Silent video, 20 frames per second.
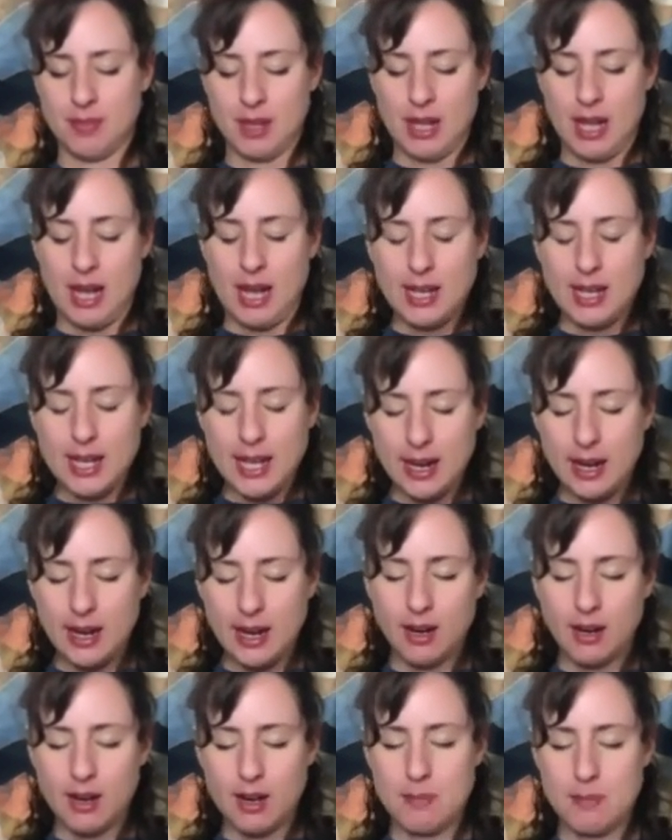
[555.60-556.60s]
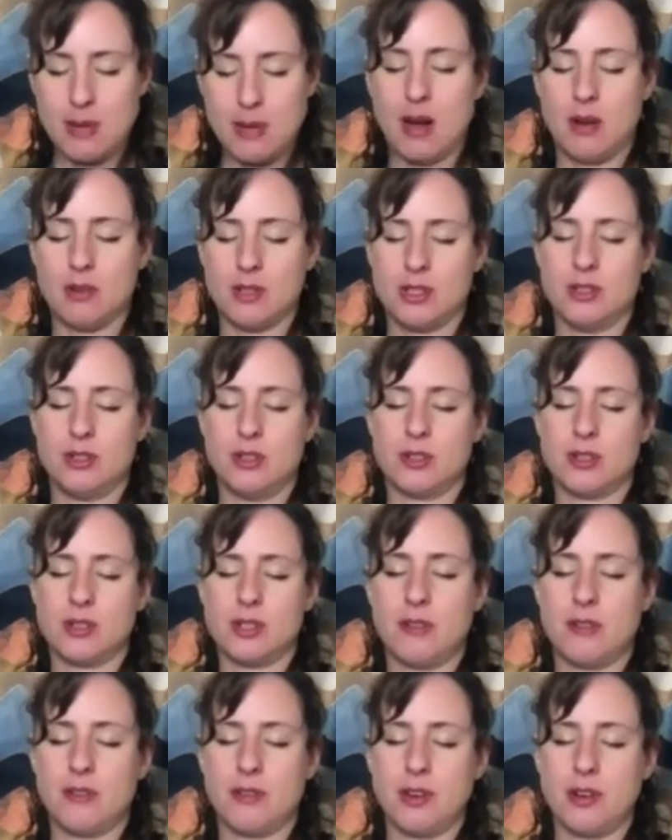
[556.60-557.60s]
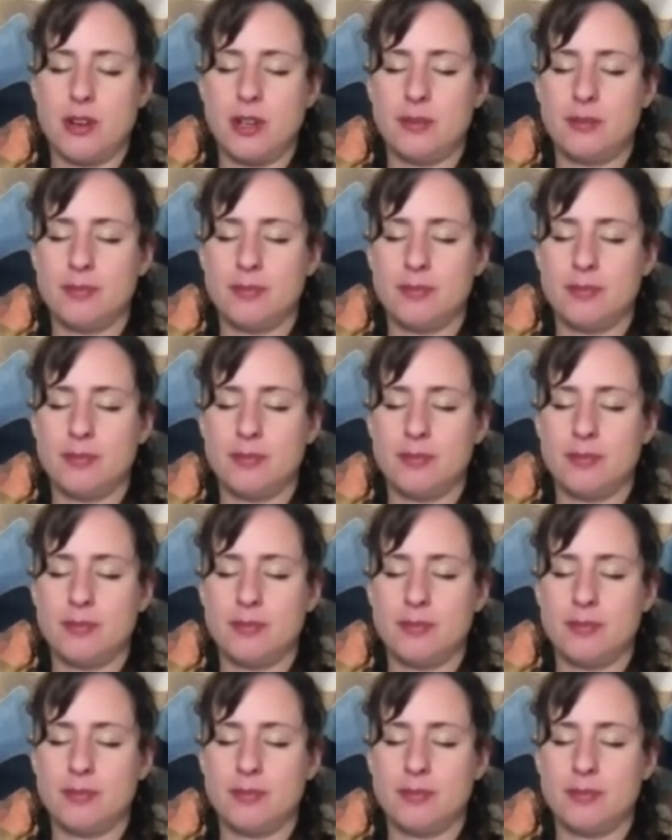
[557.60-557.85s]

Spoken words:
I care about your suffering.